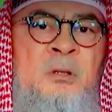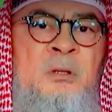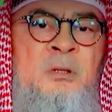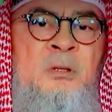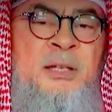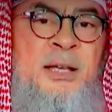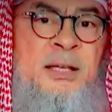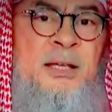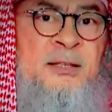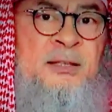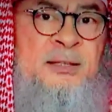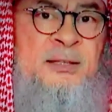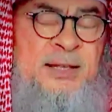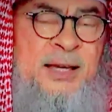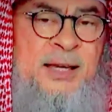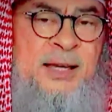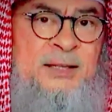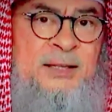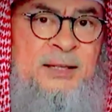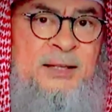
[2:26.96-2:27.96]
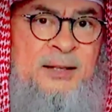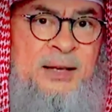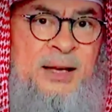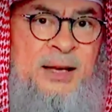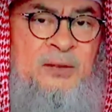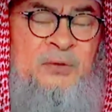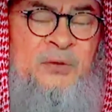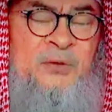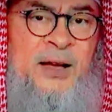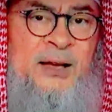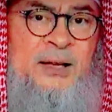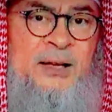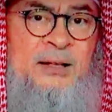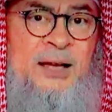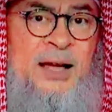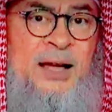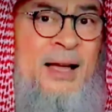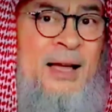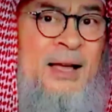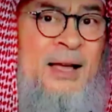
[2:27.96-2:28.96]
Satan says in hellfire,
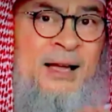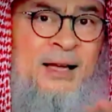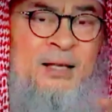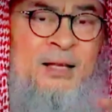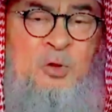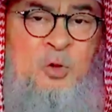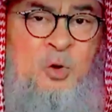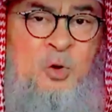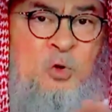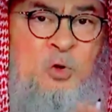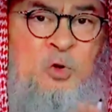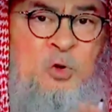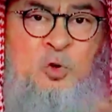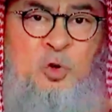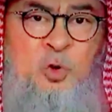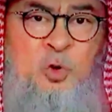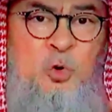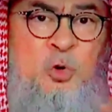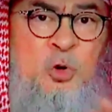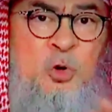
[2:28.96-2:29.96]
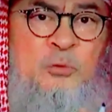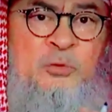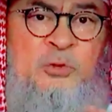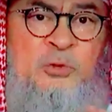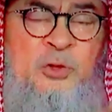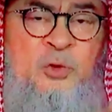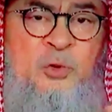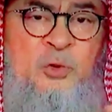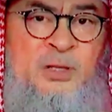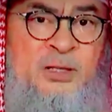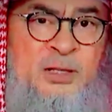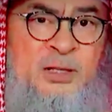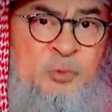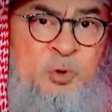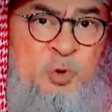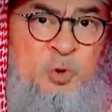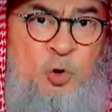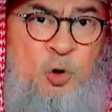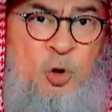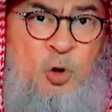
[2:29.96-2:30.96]
I had no control over you
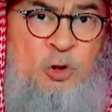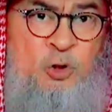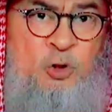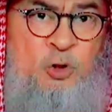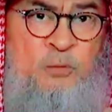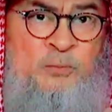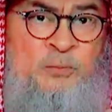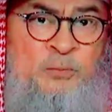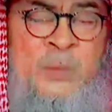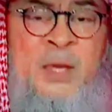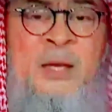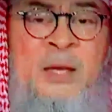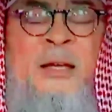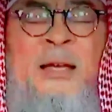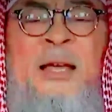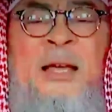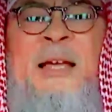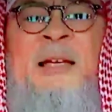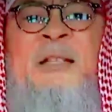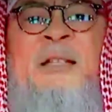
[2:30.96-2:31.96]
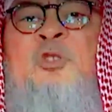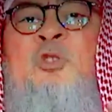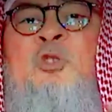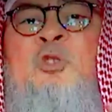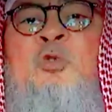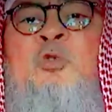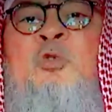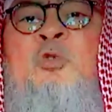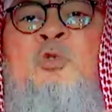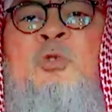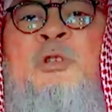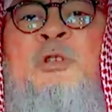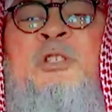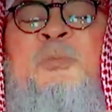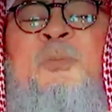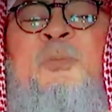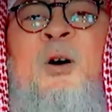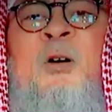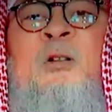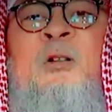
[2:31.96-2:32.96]
except to call you and you
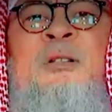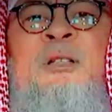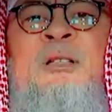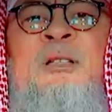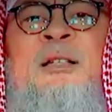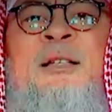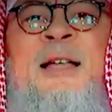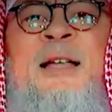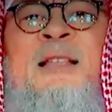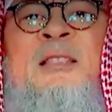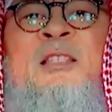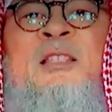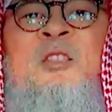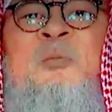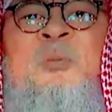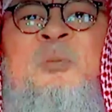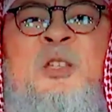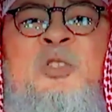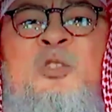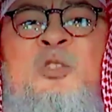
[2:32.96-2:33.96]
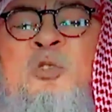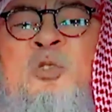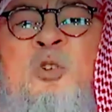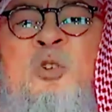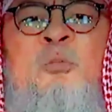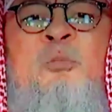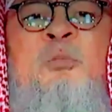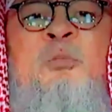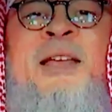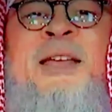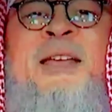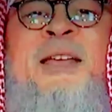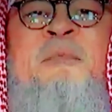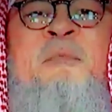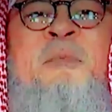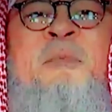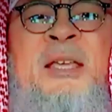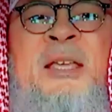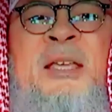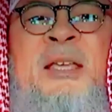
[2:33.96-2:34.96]
responded and answered me. So don't
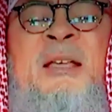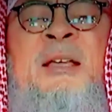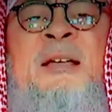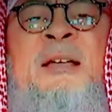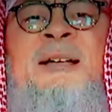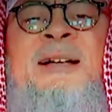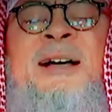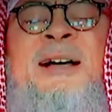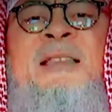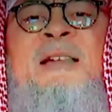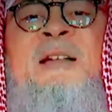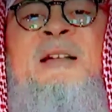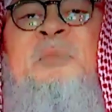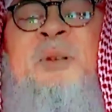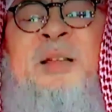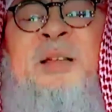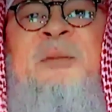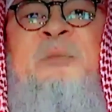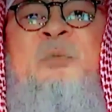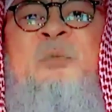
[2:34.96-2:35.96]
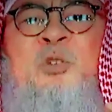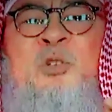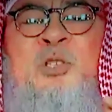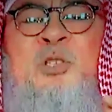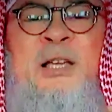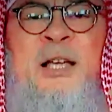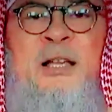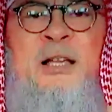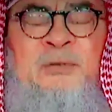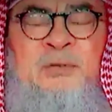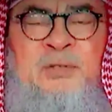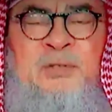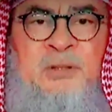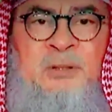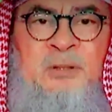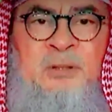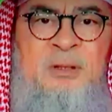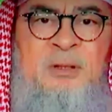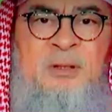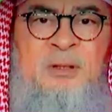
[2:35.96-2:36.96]
blame me, rather blame yourselves.
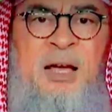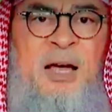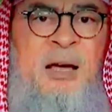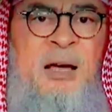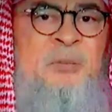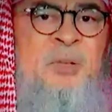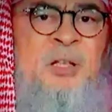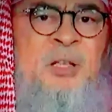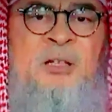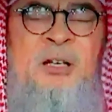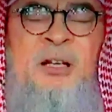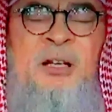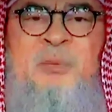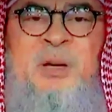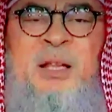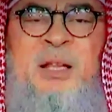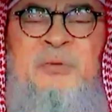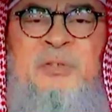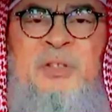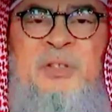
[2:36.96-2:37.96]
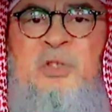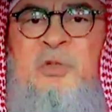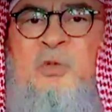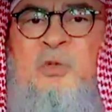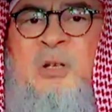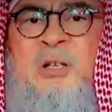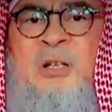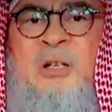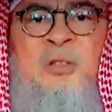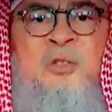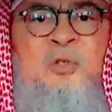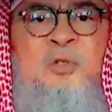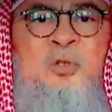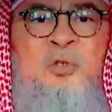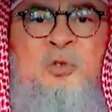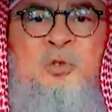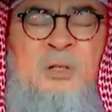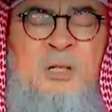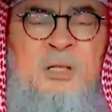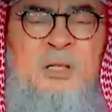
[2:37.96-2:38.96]
I'm not going to benefit you and not
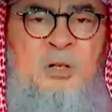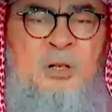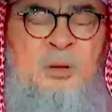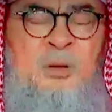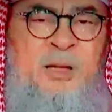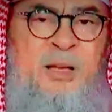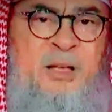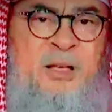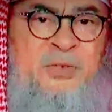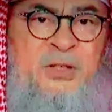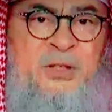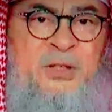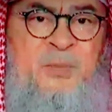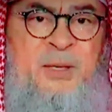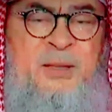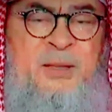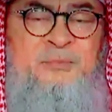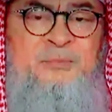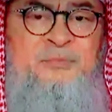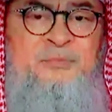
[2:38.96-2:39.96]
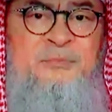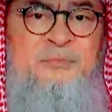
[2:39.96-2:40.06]
you're not going to benefit me.